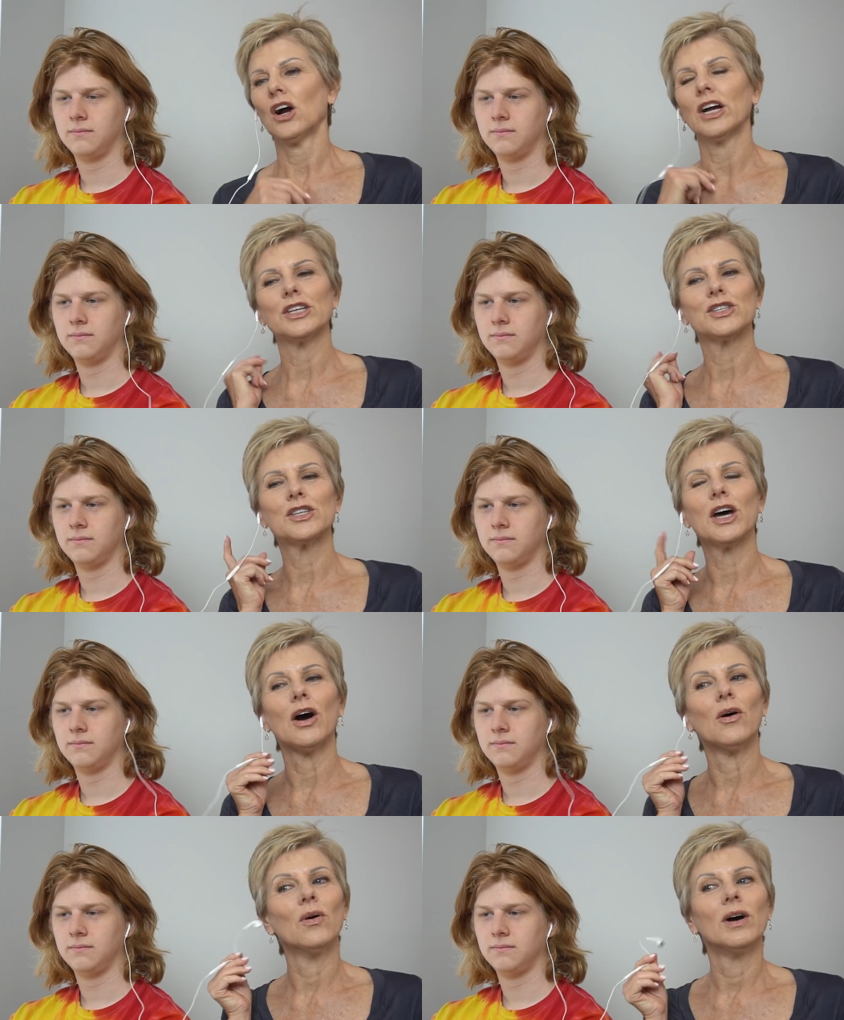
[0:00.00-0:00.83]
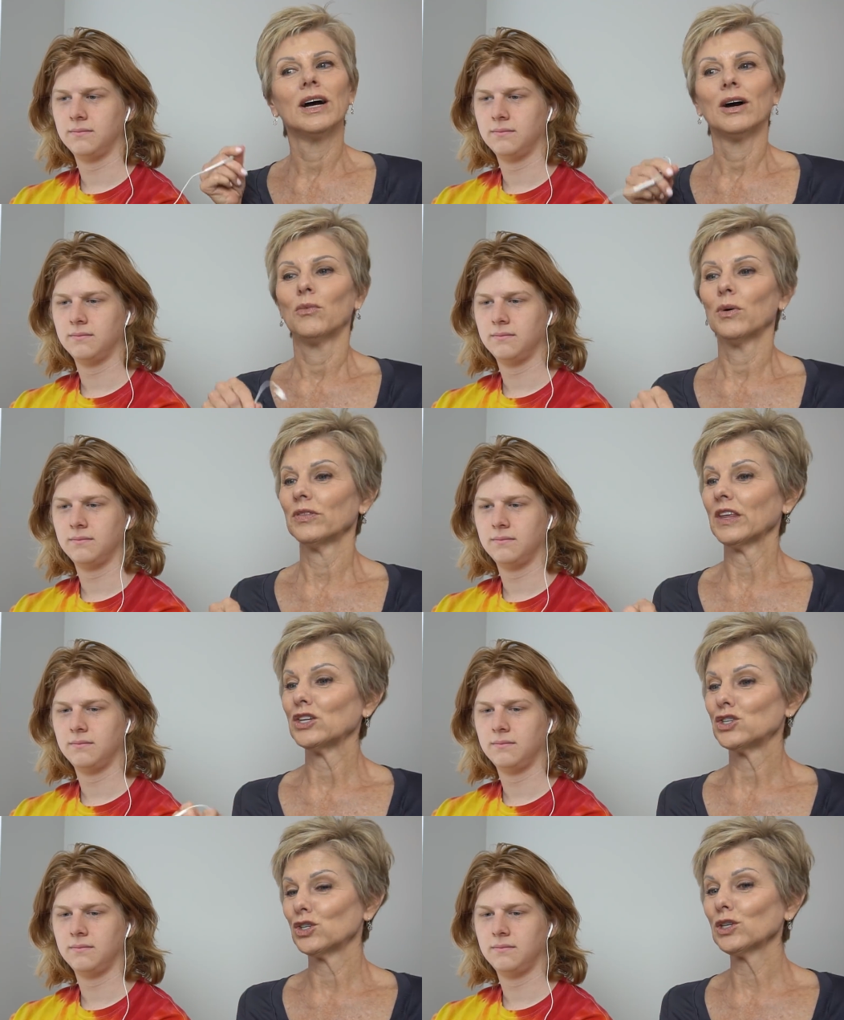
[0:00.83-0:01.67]
Speaker 1: All right, so what
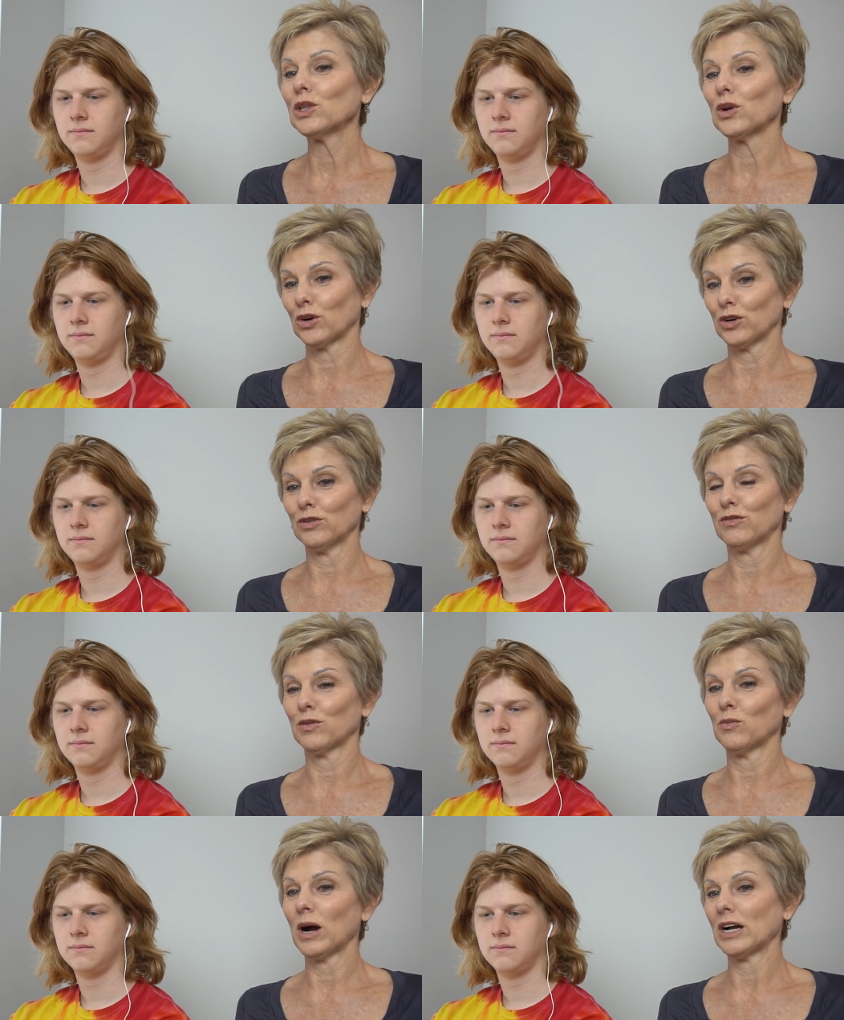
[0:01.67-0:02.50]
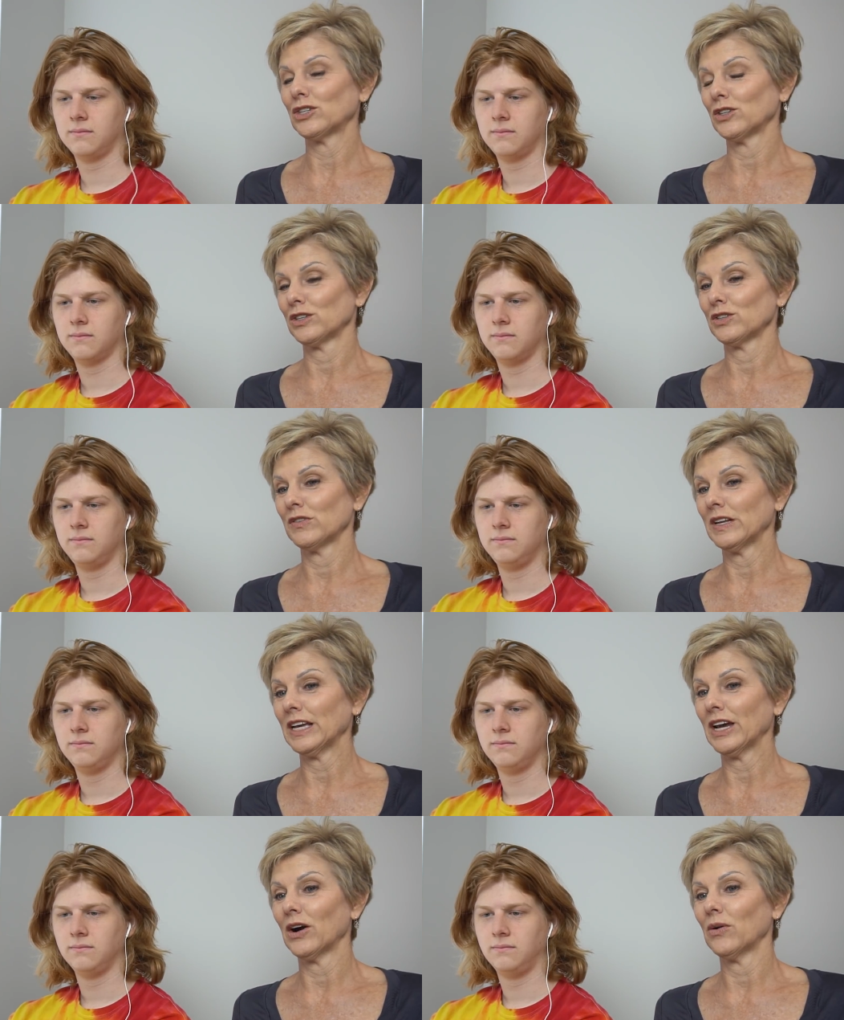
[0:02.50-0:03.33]
they should learn from watching this
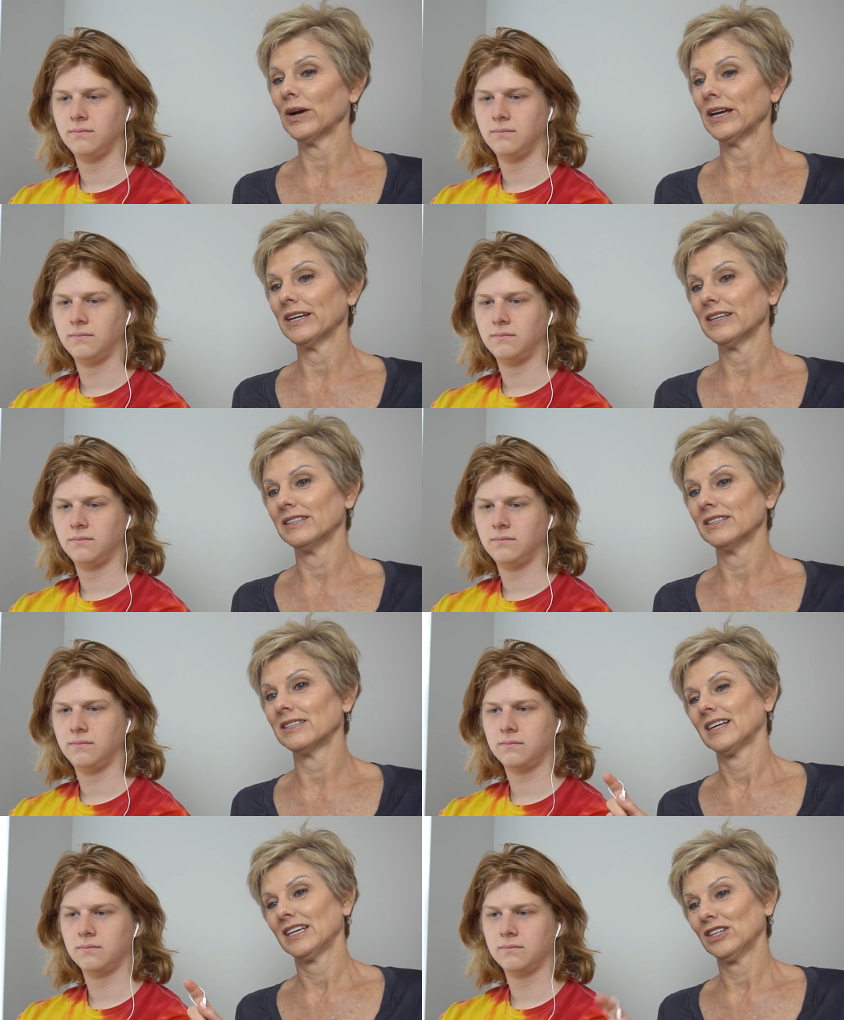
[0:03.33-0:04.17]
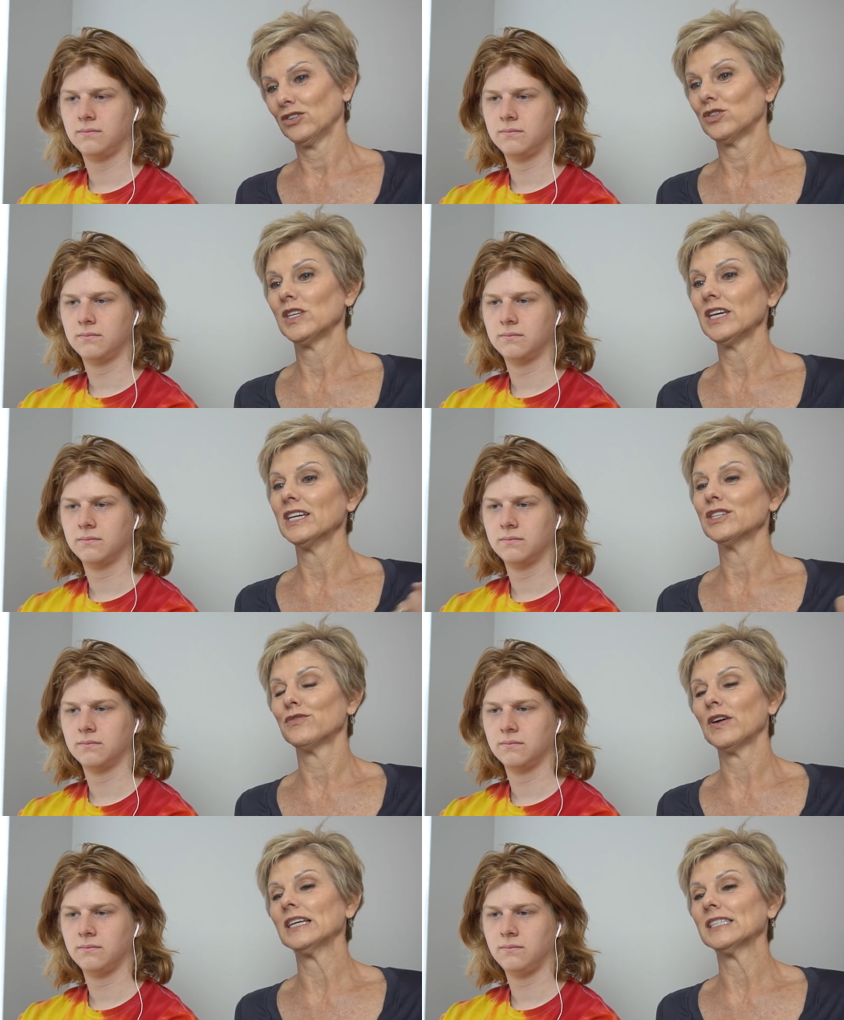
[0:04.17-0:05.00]
video is you see
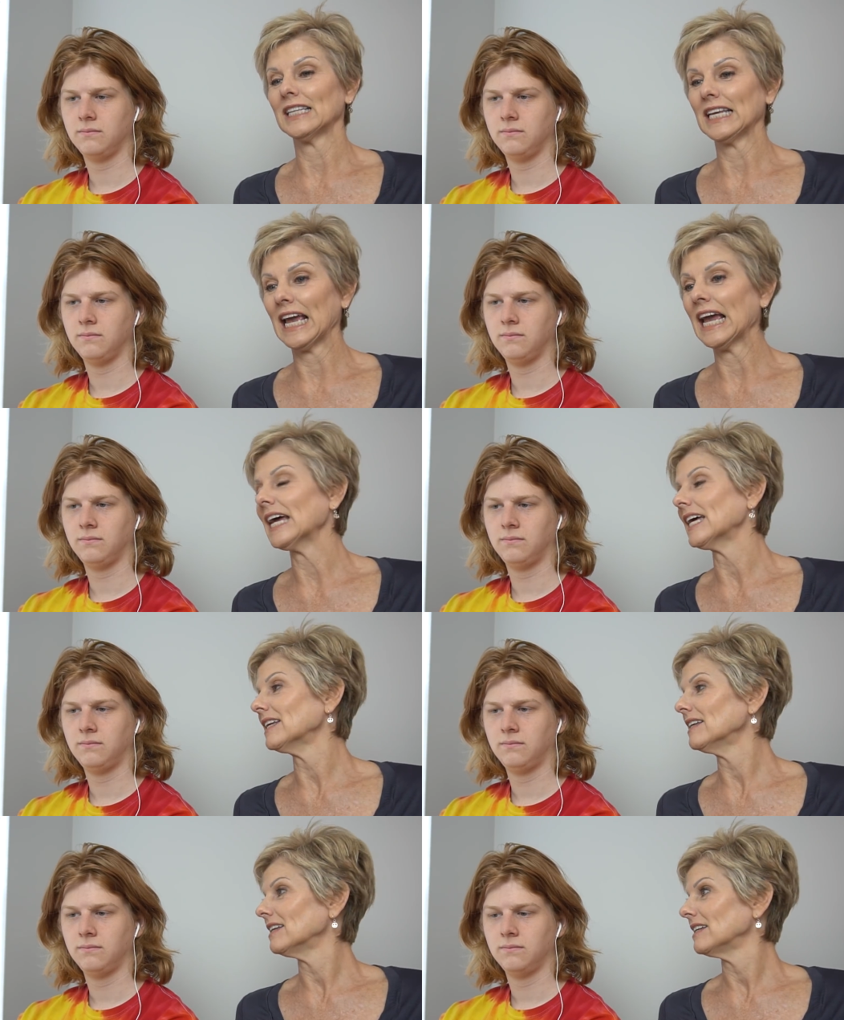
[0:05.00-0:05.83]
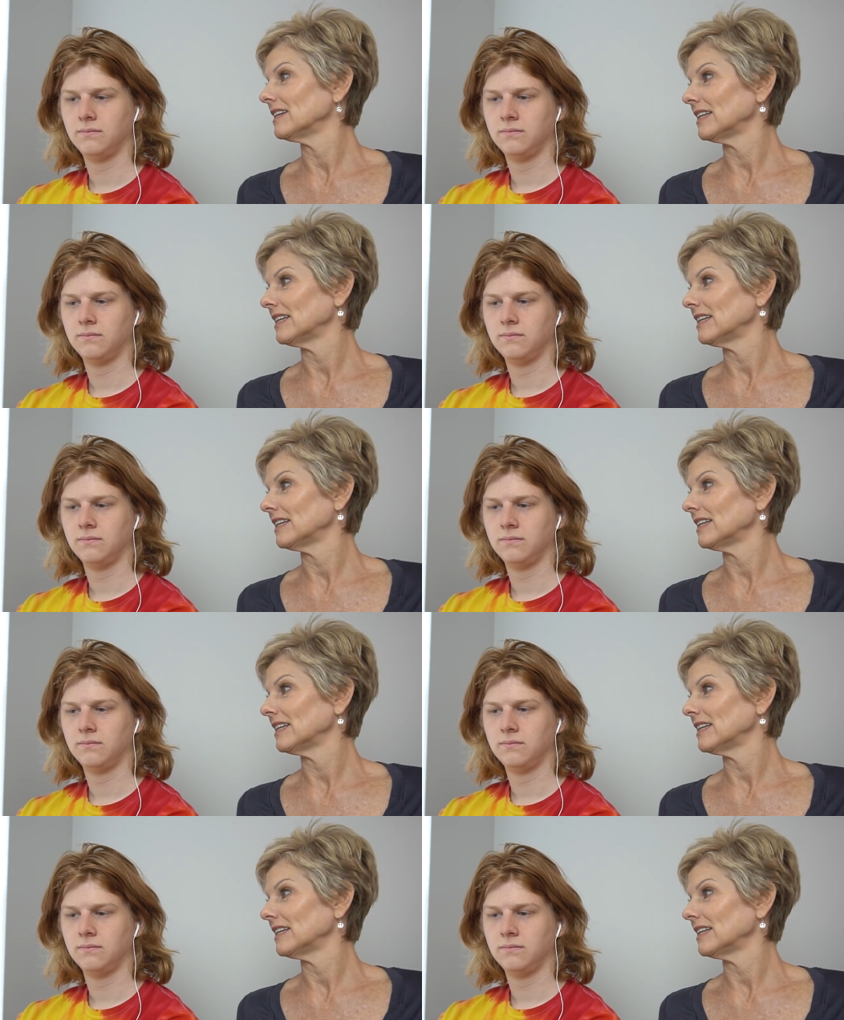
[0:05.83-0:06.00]
his face at the end